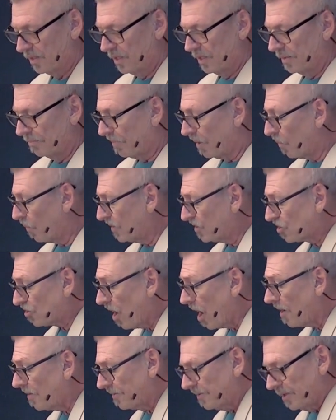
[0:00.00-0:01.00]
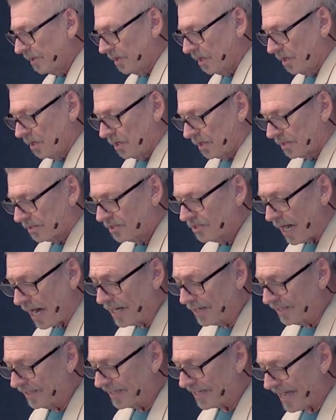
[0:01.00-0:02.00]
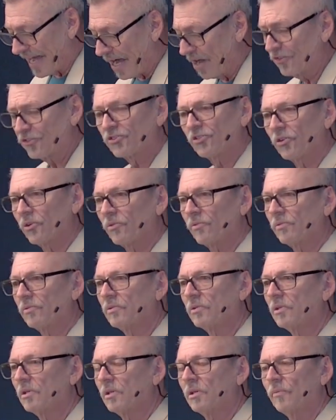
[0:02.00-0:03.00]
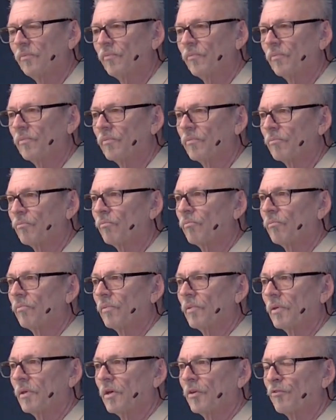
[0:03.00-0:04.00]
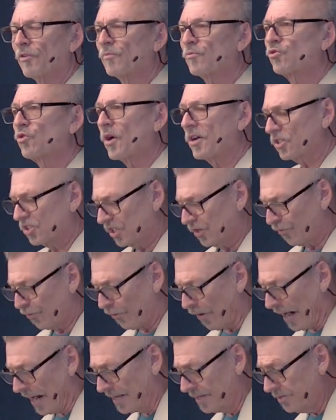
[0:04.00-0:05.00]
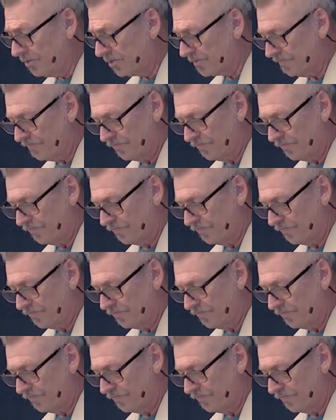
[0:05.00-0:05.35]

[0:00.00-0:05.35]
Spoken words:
But we sought godly counsel from trusted friends,